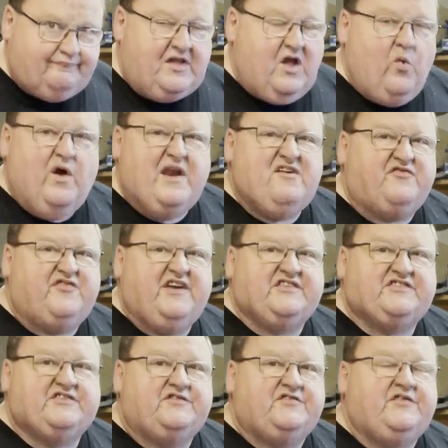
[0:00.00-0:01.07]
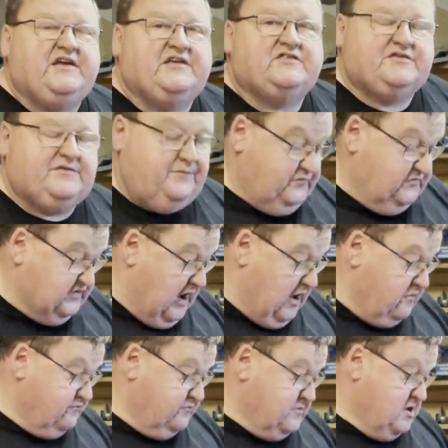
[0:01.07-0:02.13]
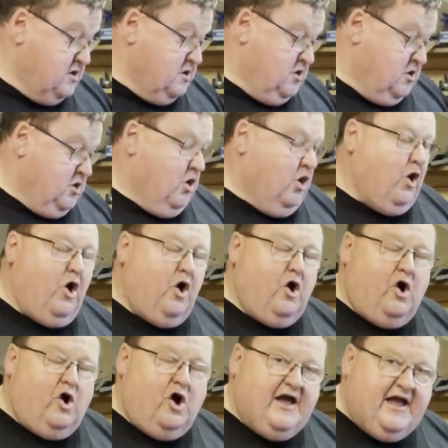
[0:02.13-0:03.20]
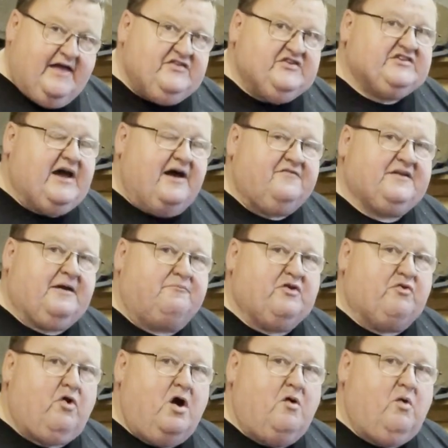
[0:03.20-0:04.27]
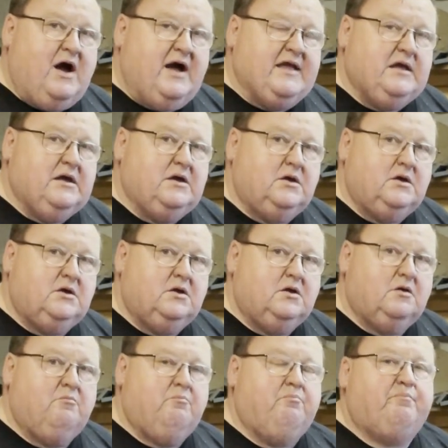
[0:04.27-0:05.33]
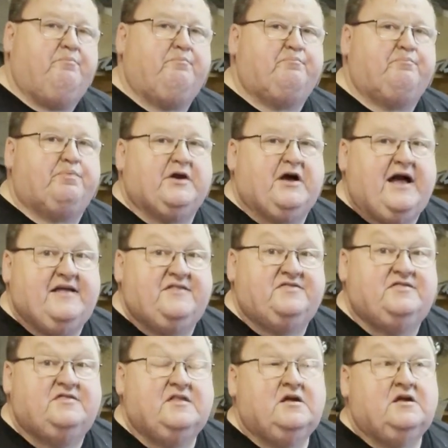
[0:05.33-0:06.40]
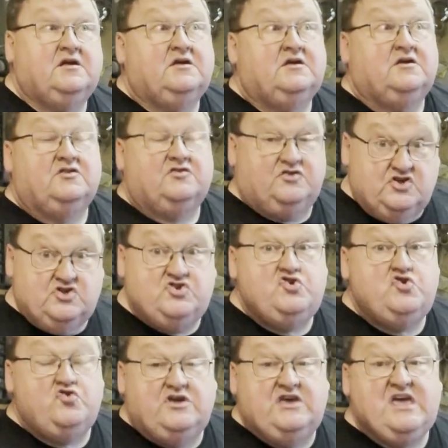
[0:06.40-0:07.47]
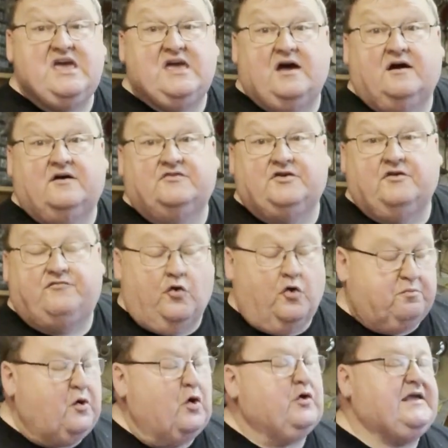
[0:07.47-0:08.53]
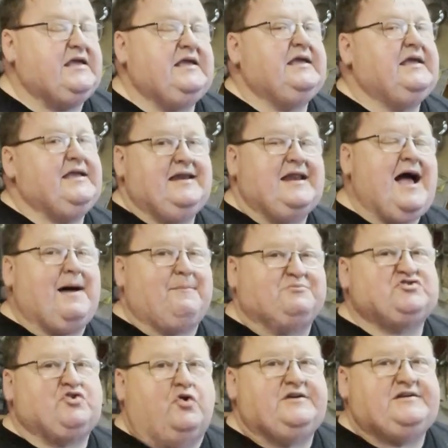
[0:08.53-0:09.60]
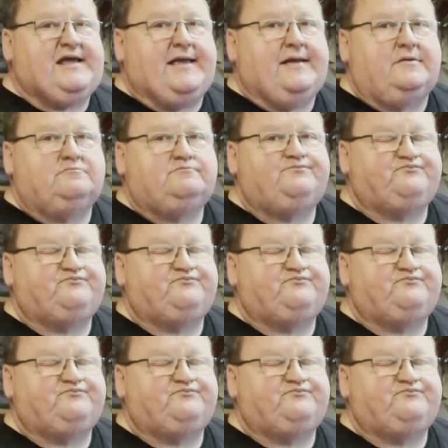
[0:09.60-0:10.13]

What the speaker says: when it fits, it fits. So I had the shaft up the right way, but I had the new gear, the 4-prong gear, in upside down.